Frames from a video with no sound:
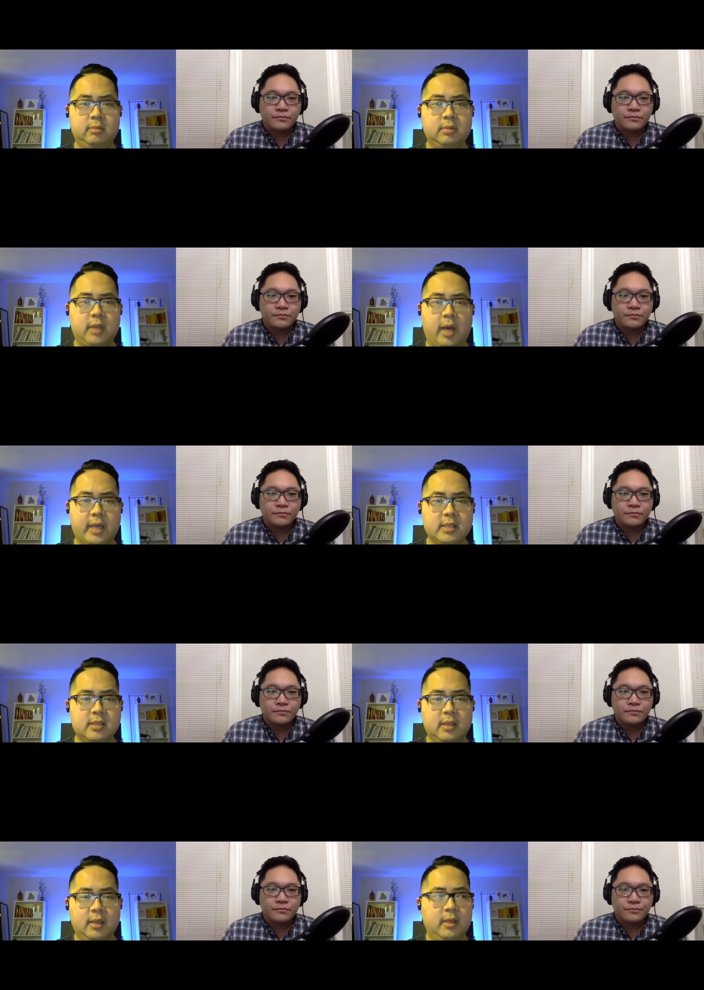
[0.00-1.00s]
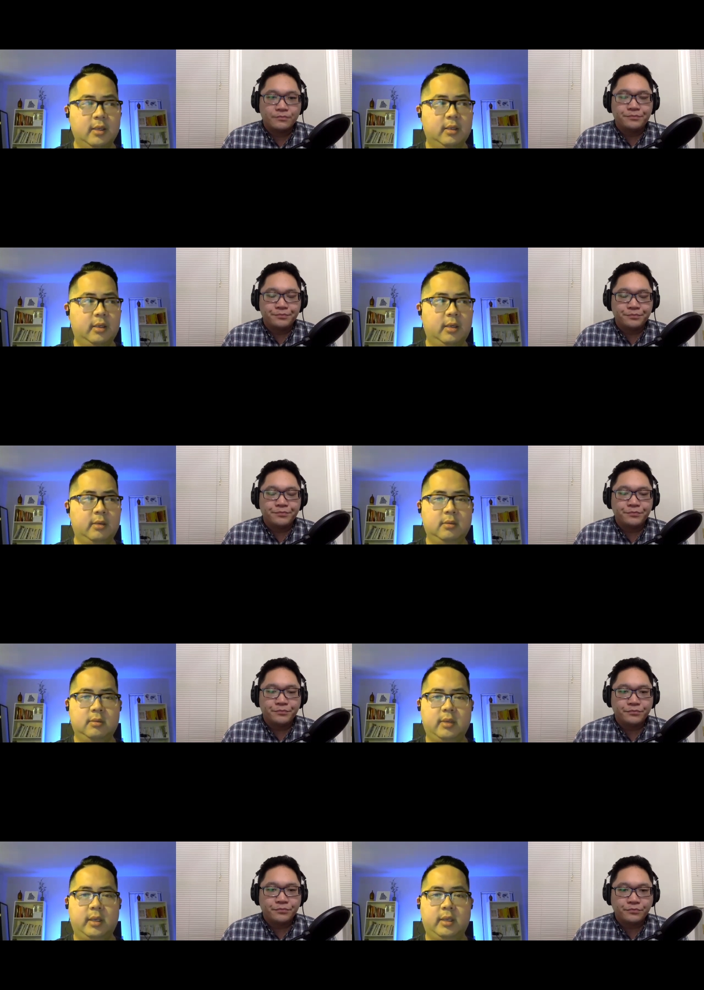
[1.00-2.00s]
Speaker 1: cost, mm-hmm. you know,
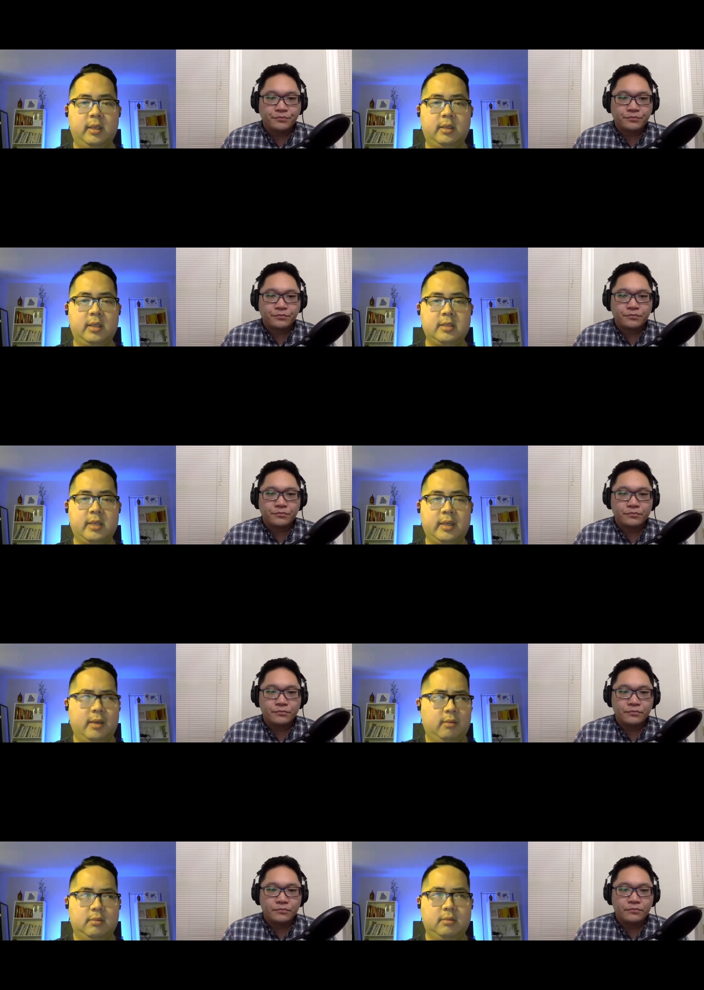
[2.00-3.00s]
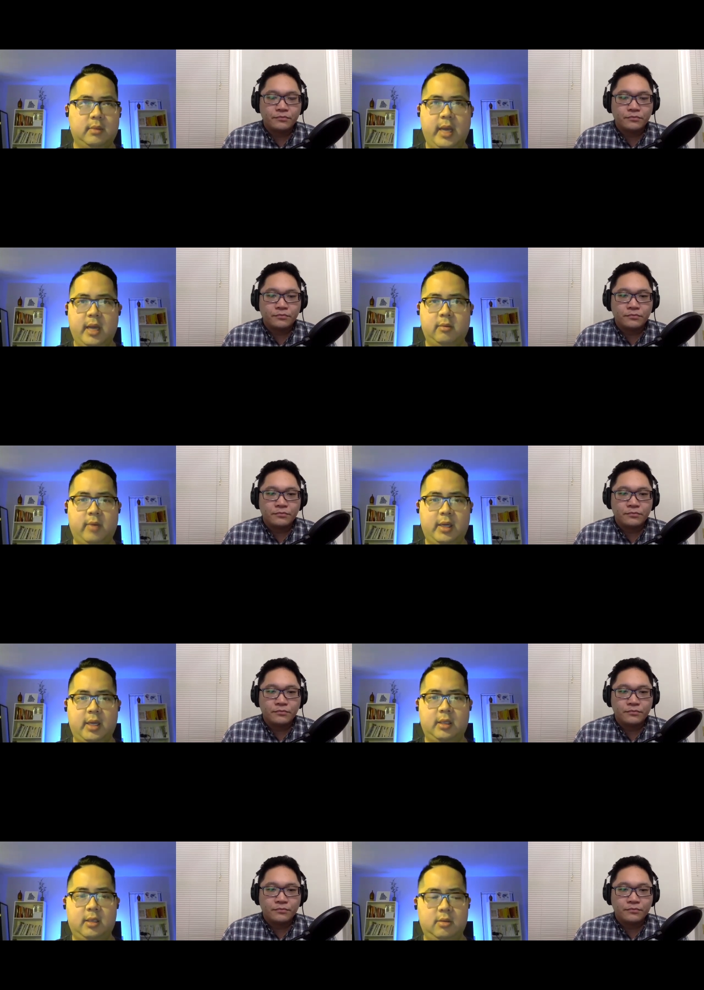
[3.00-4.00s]
and, and things like that, yeah, why not
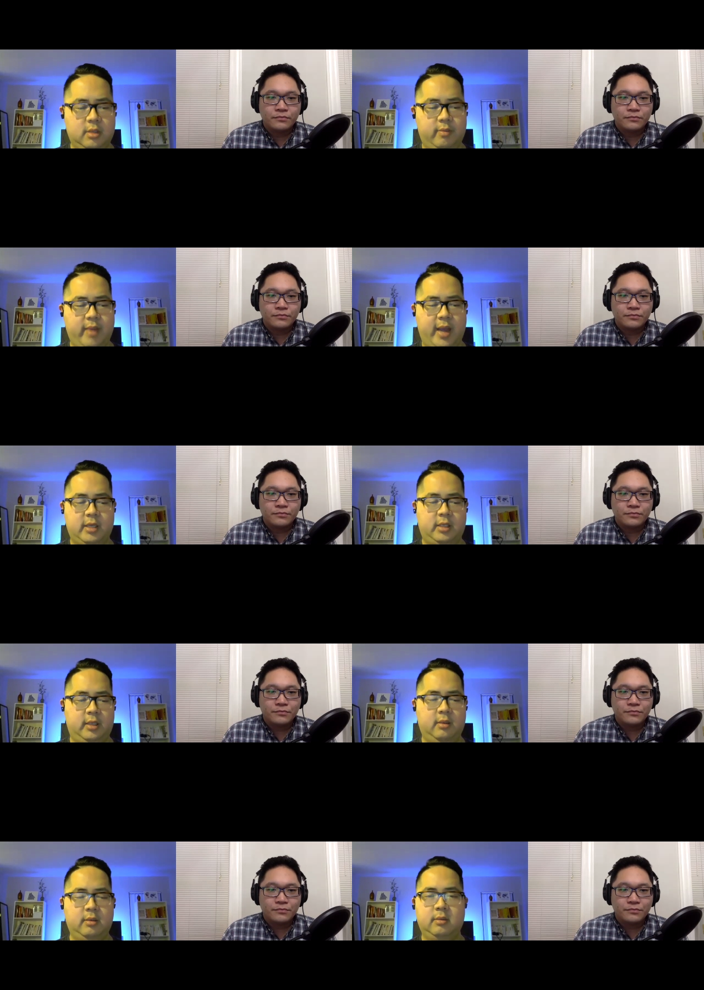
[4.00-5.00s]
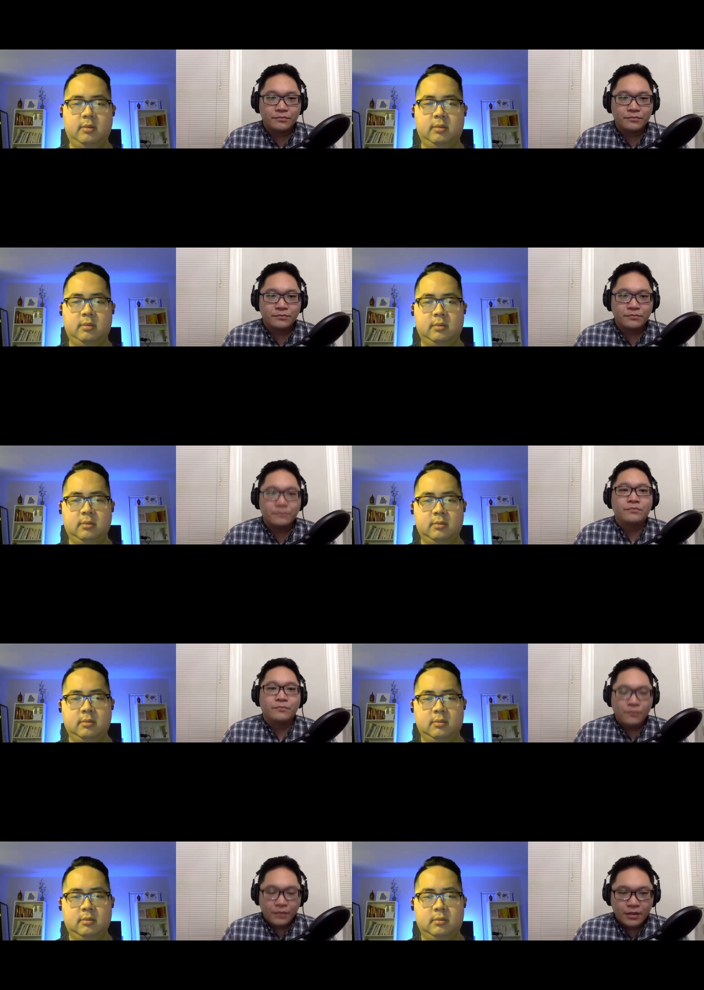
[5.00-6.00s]
use good packaging?
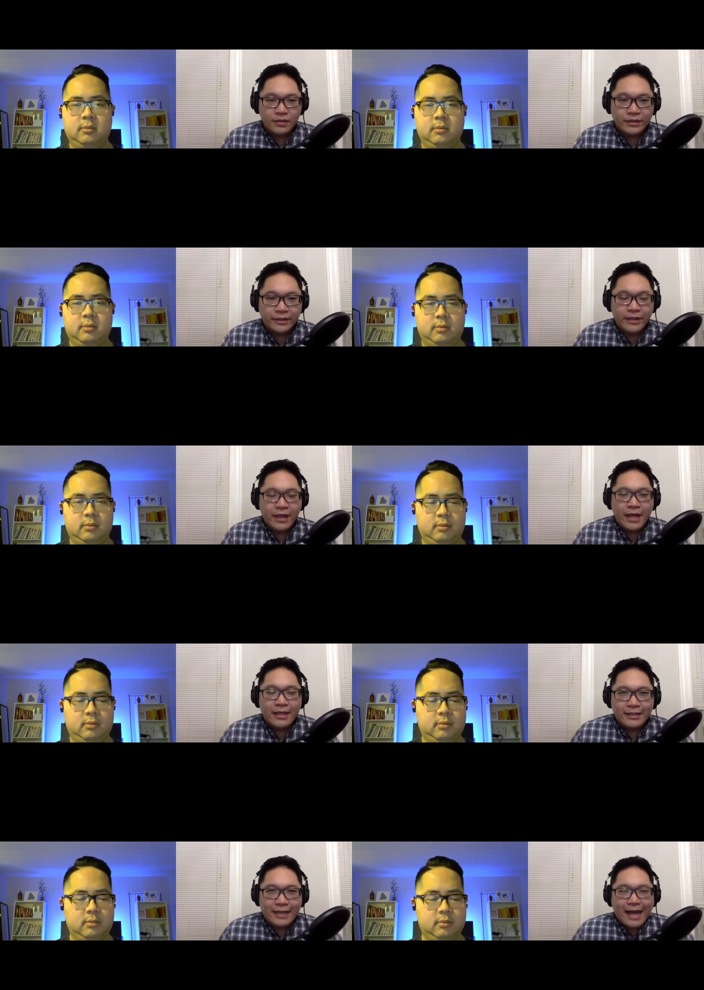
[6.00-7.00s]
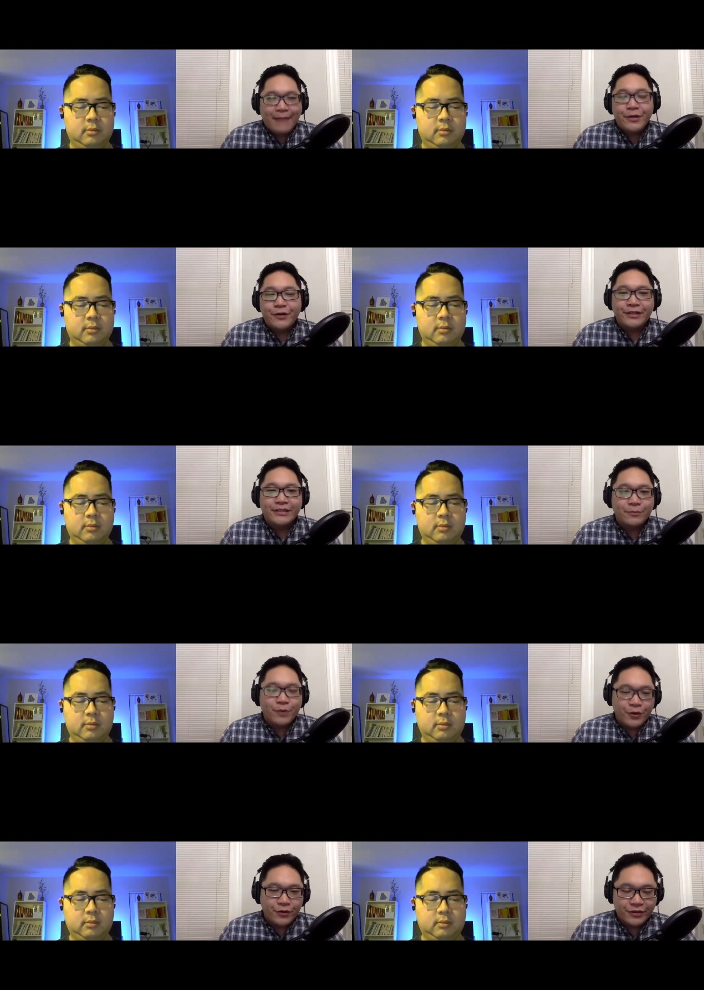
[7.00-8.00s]
Speaker 2: Yeah, I'm curious what
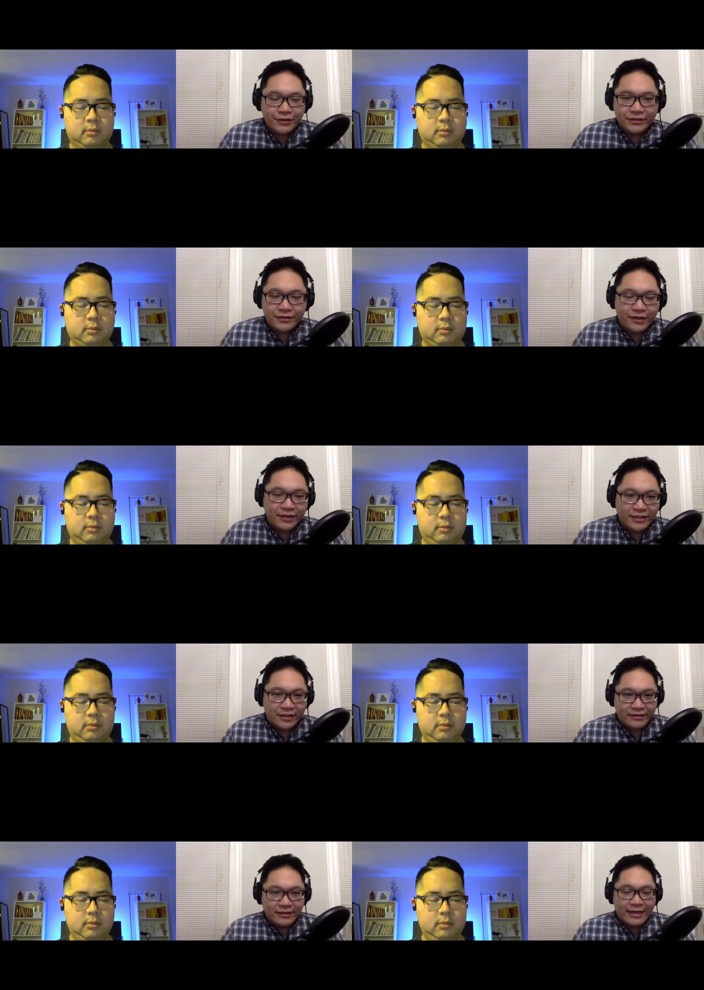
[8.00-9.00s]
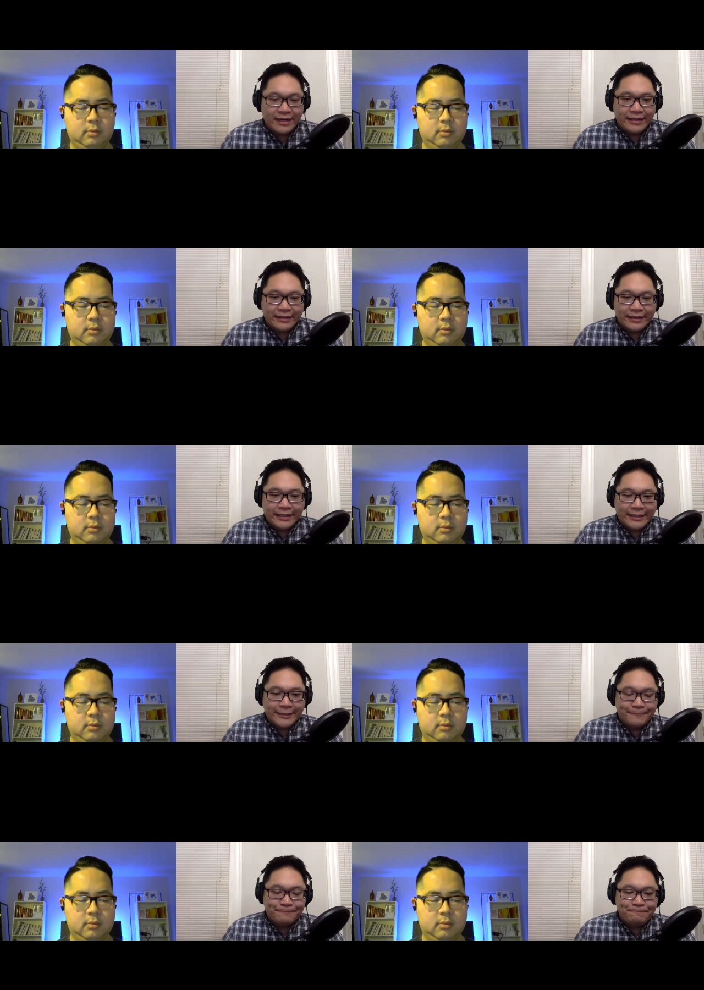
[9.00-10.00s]
your th thoughts are on,
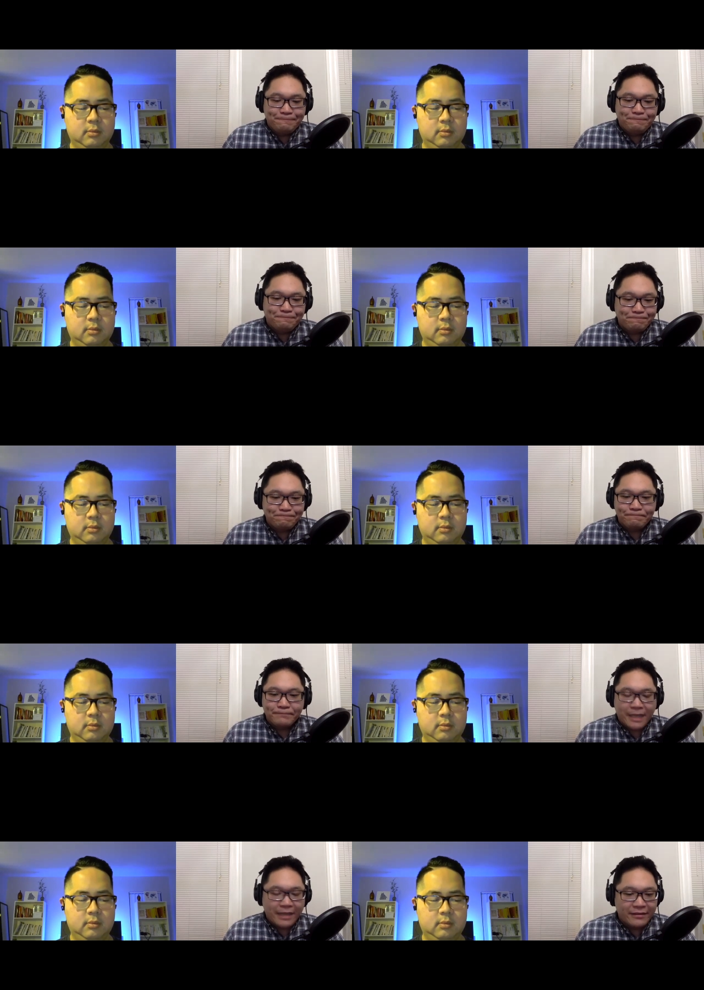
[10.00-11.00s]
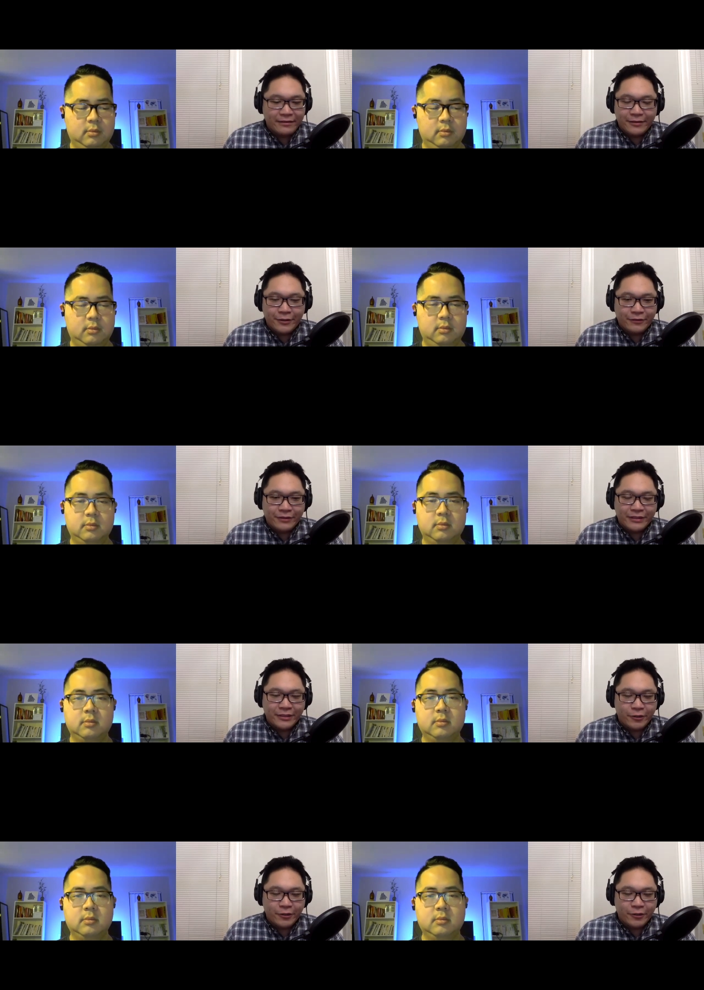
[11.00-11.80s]
um, and you know, this could go